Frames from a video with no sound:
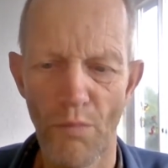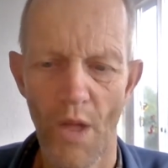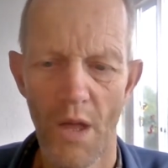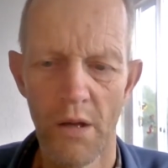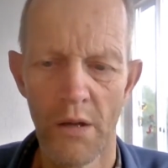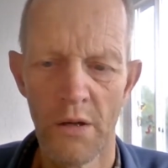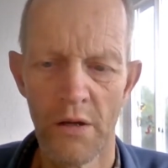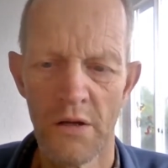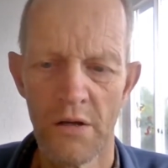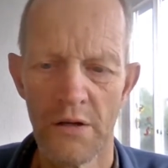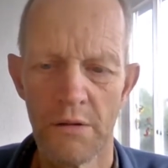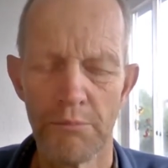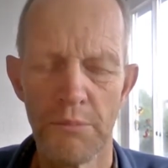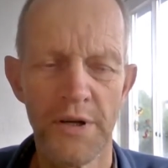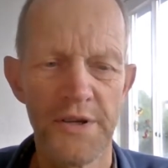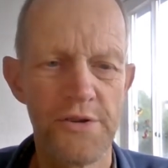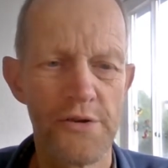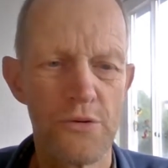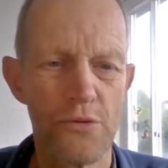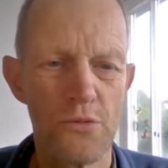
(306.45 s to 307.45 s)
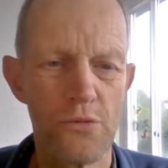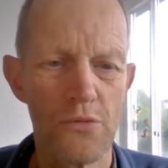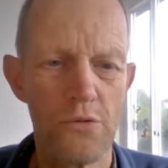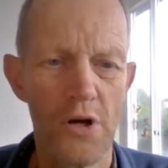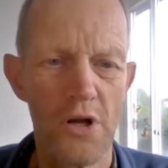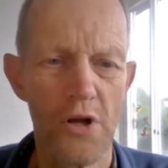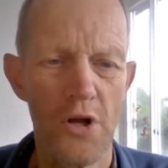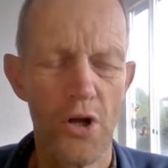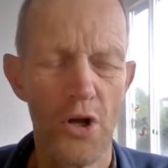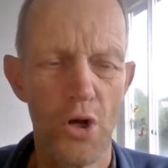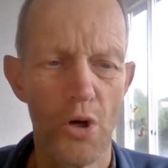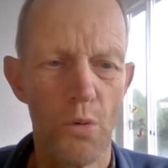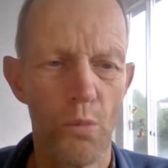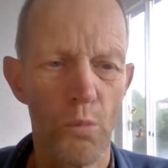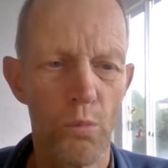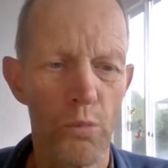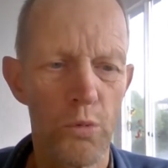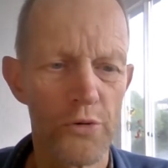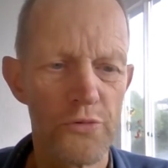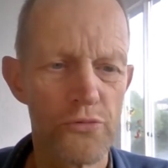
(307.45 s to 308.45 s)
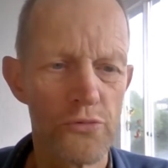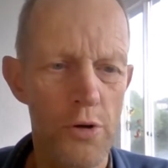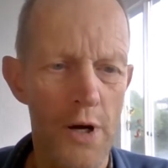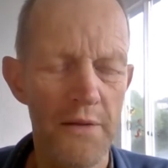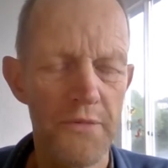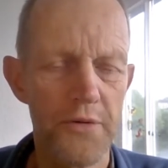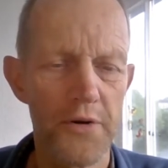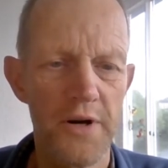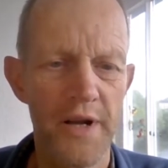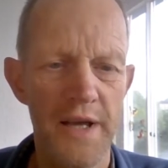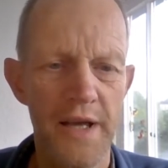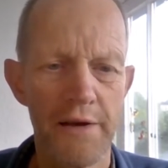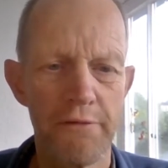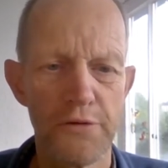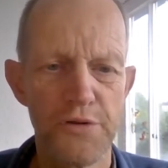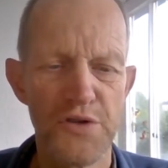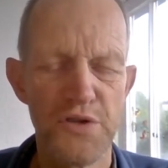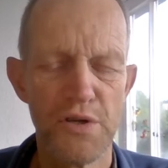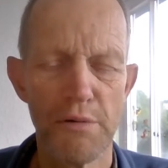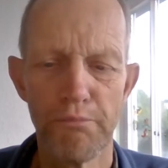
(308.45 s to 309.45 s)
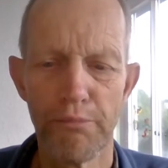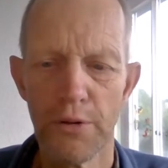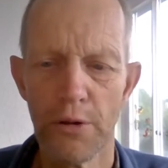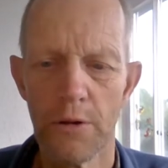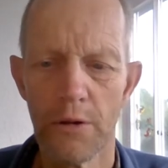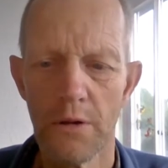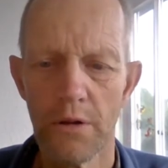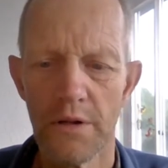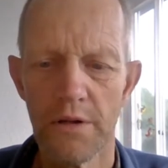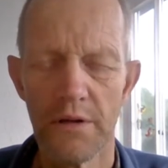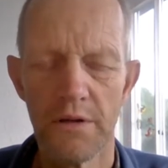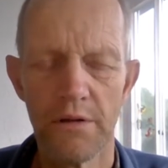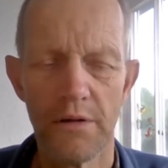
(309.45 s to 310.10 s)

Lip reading: But you would rather have a simple